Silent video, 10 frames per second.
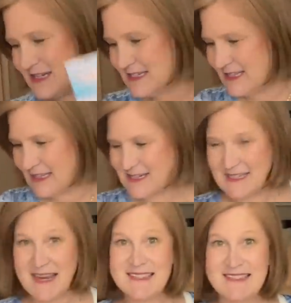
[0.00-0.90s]
She looks
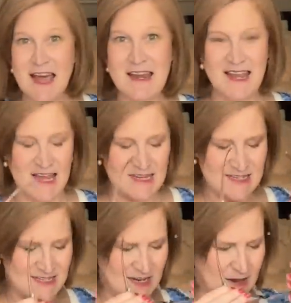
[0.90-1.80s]
like
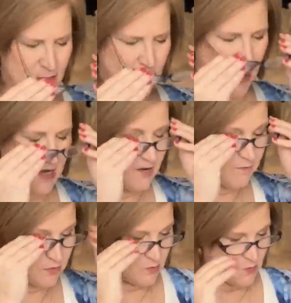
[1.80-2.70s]
sun-kissed. I'm ready
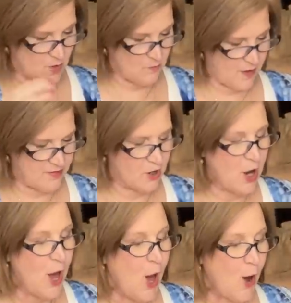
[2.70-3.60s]
for the warm weather.
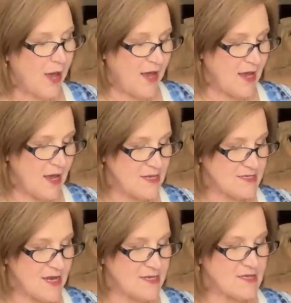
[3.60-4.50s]
Okay, it
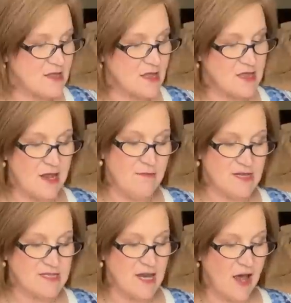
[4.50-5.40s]
says that the theme
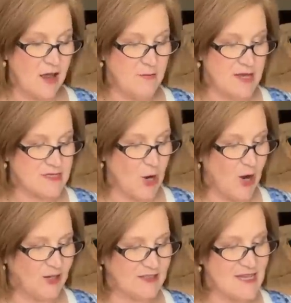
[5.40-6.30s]
this time is
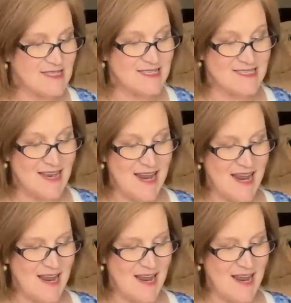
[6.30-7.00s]
called Sea